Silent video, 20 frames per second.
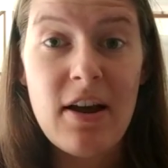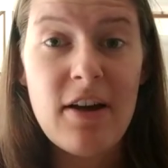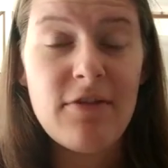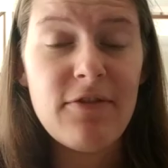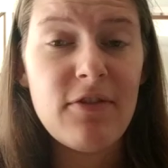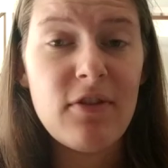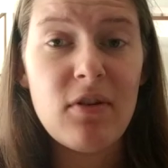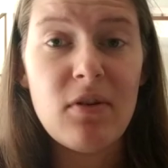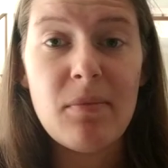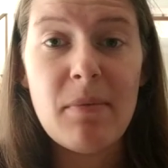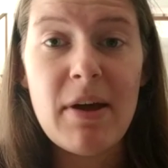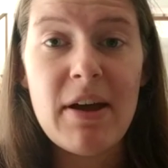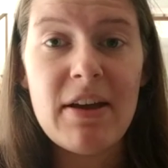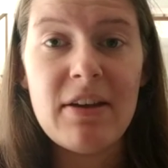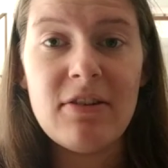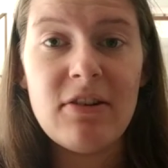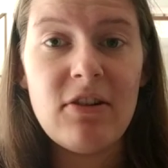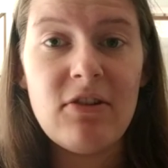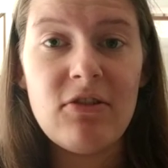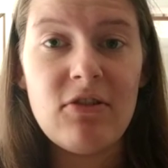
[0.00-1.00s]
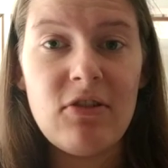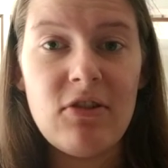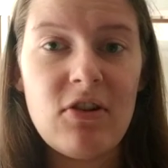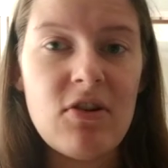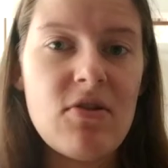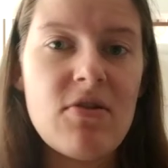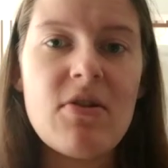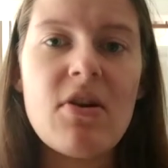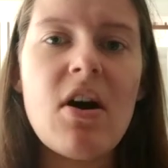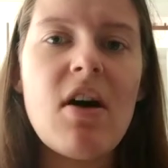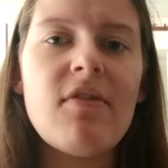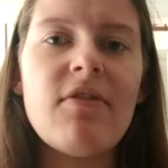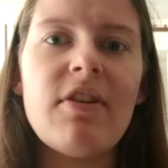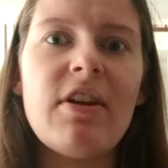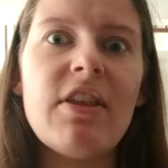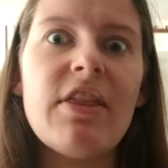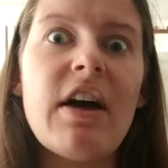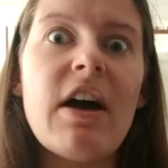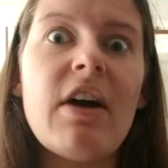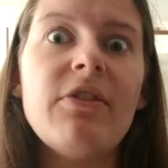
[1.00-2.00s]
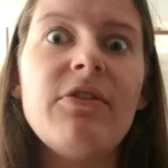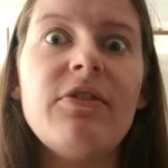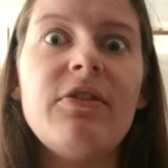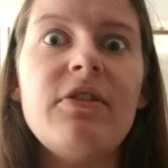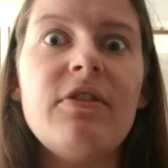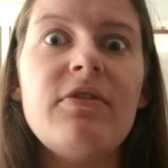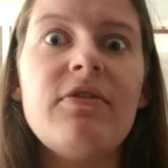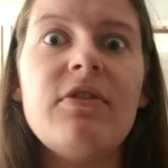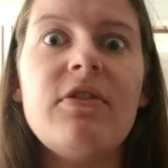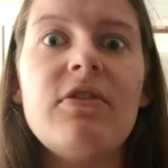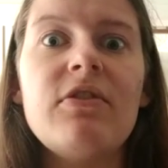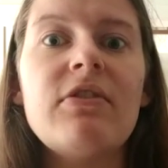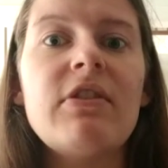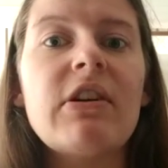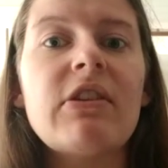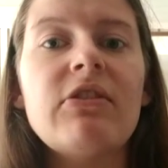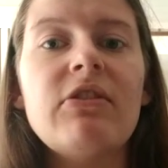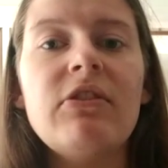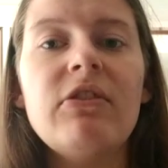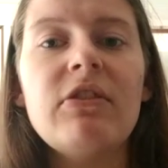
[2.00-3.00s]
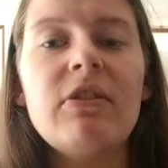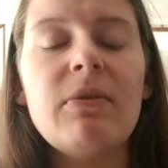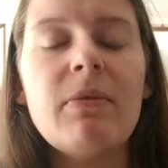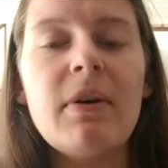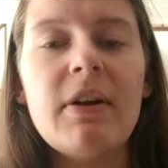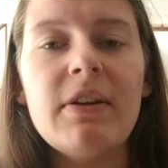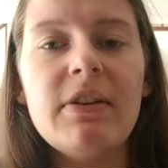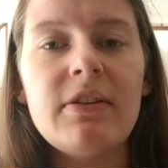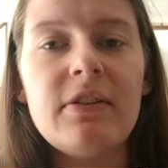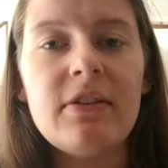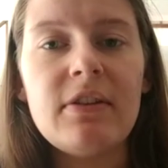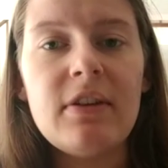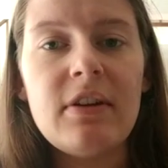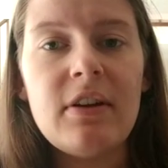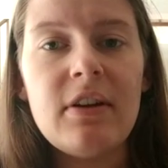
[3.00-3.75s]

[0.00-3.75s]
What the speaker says: I feel my attention going off in 1,000 different directions at once.